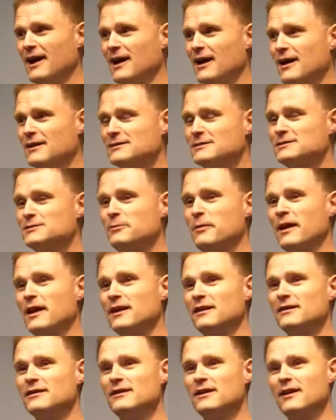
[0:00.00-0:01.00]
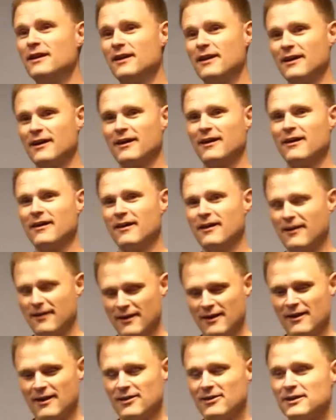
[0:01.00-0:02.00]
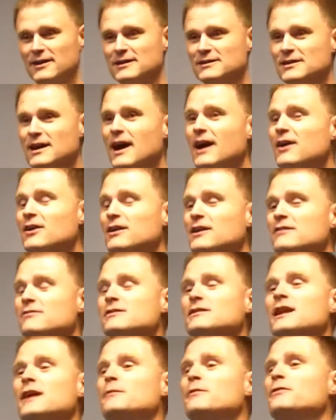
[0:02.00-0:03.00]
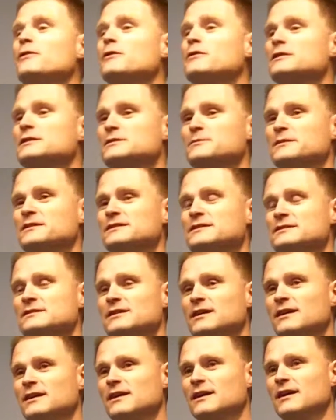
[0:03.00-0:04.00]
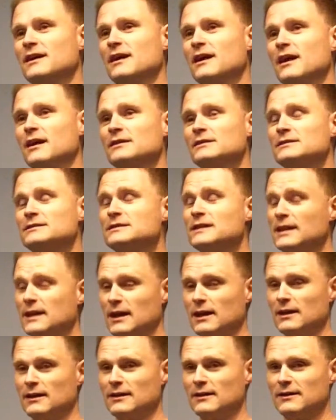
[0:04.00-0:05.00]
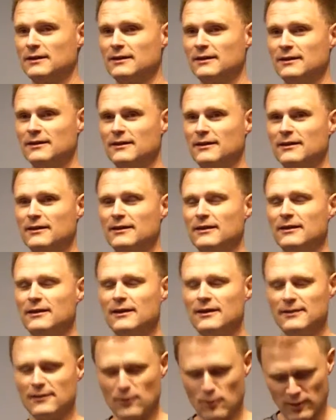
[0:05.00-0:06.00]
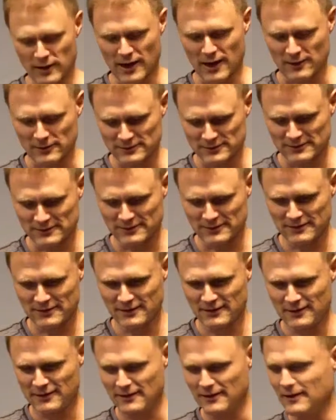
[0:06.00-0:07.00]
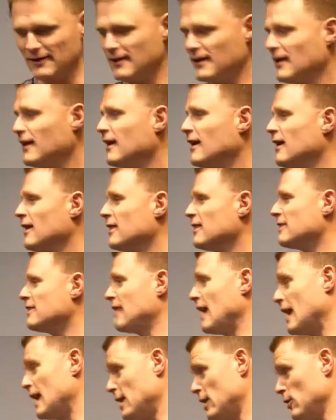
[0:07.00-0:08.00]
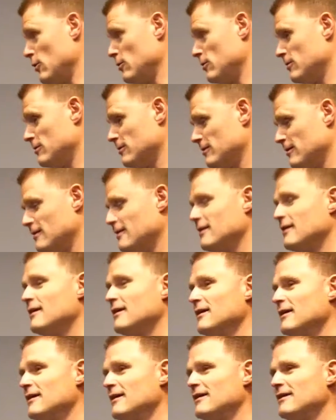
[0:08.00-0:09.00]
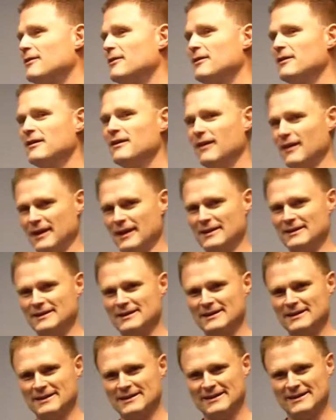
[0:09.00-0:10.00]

I got to spend the entirety of the day before Christmas sitting in the courthouse. Thank you, client.